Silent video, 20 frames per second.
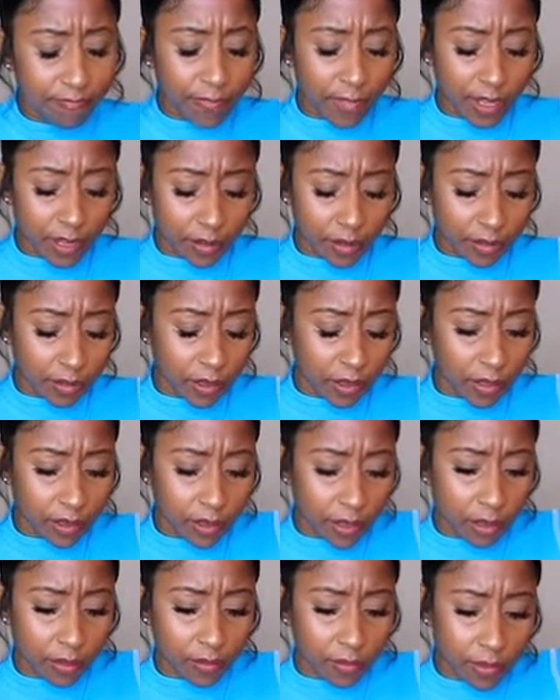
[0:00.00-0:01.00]
Yeah, I'll take
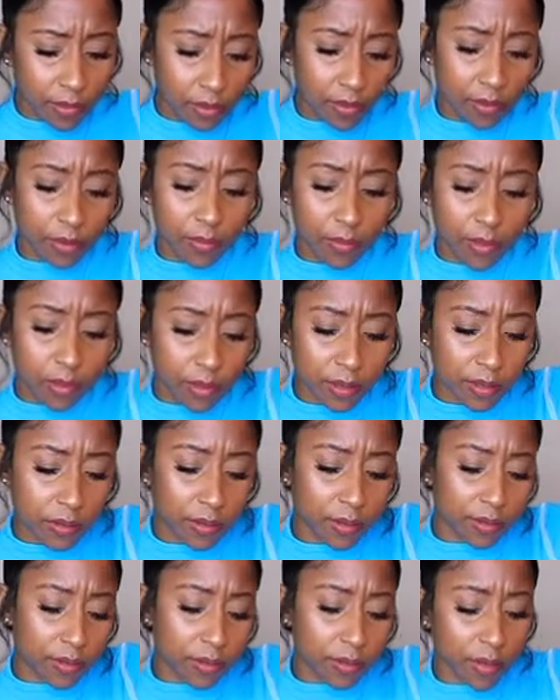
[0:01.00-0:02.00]
that one. Put this
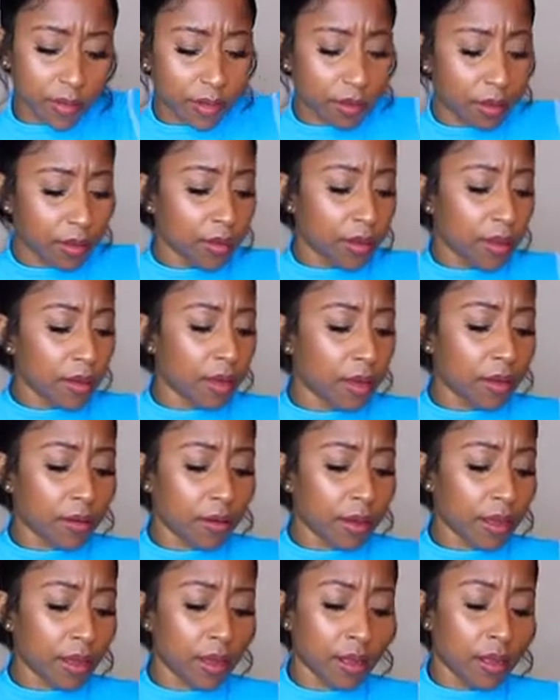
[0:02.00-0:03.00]
one here.
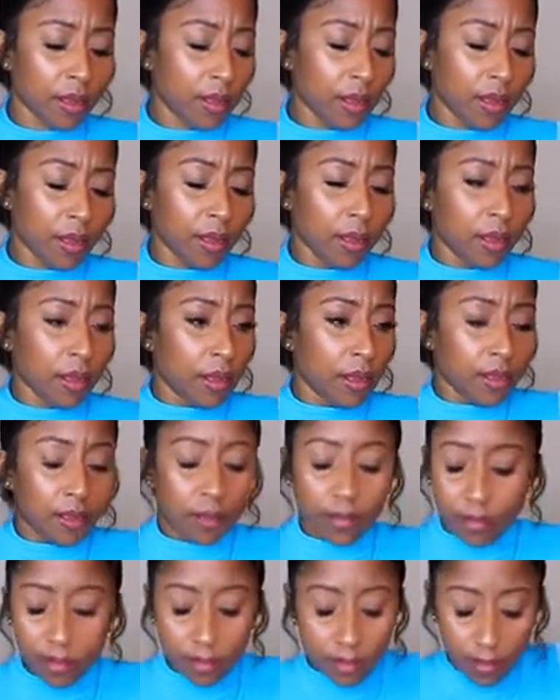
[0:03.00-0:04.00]
Okay.
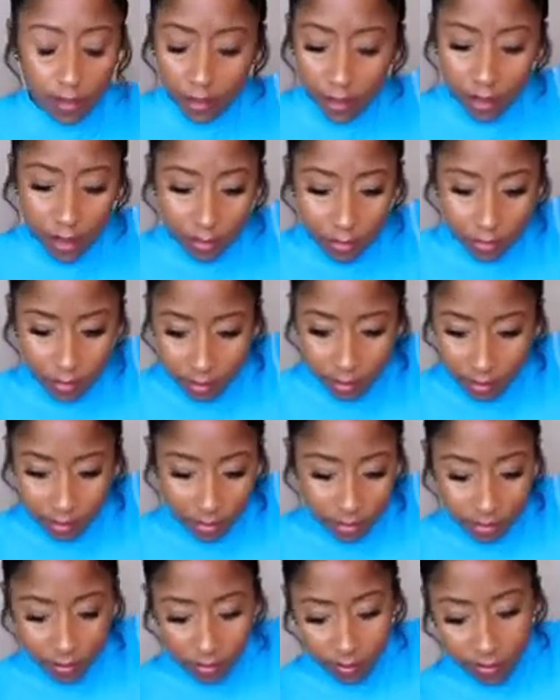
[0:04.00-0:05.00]
That
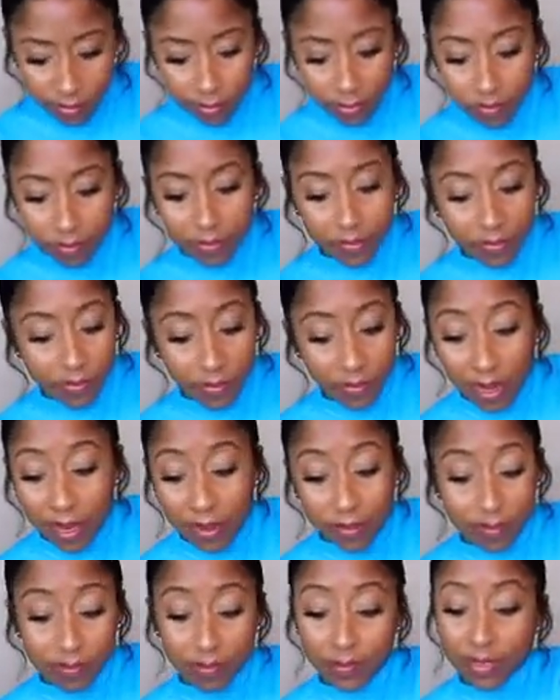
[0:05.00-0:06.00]
was,
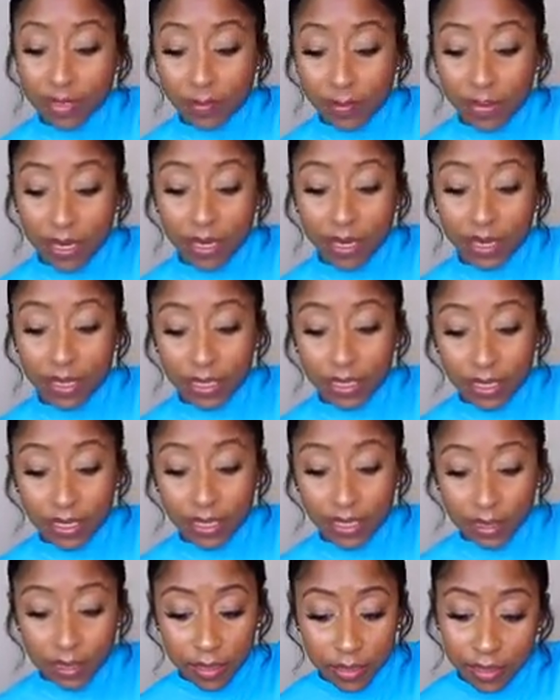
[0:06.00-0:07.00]
wow. Somebody is,
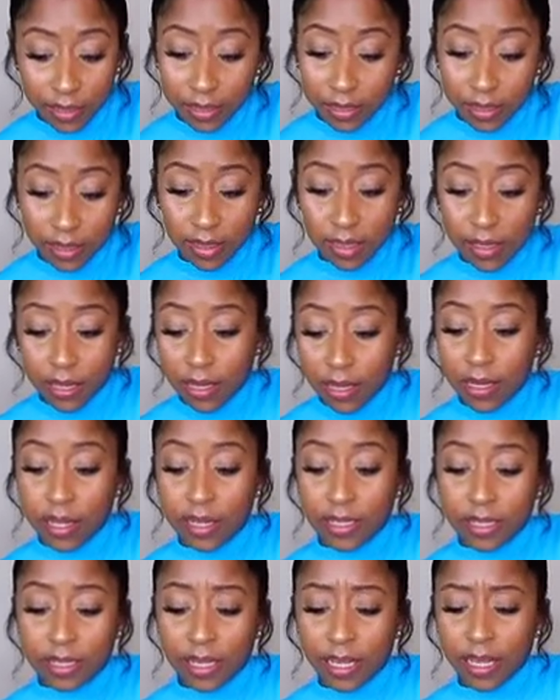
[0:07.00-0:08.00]

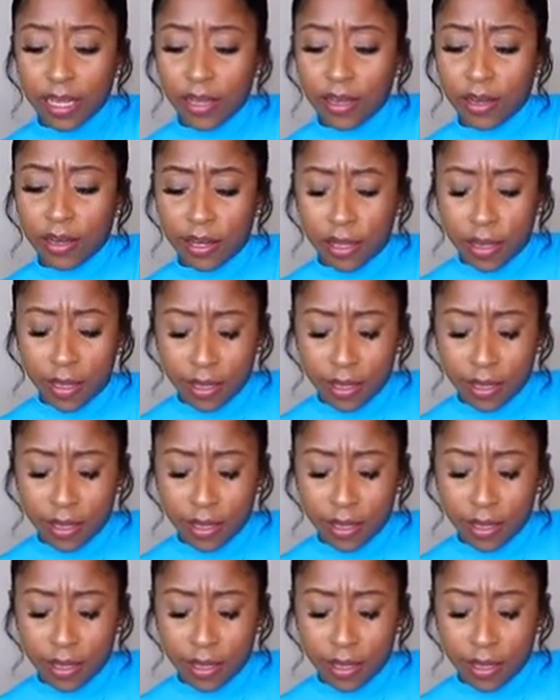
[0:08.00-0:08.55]
it's like you're